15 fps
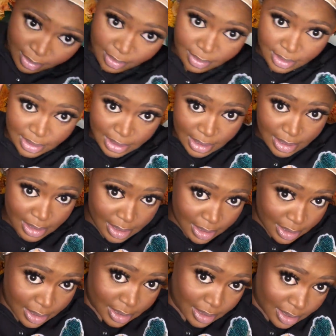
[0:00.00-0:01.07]
on
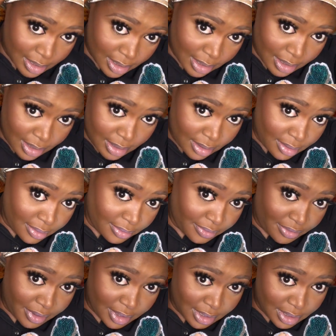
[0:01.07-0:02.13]
this
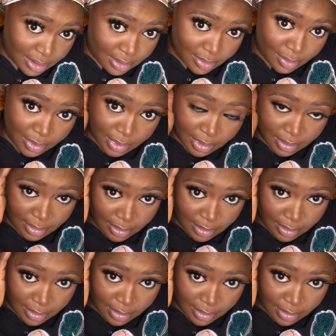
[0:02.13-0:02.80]
first one.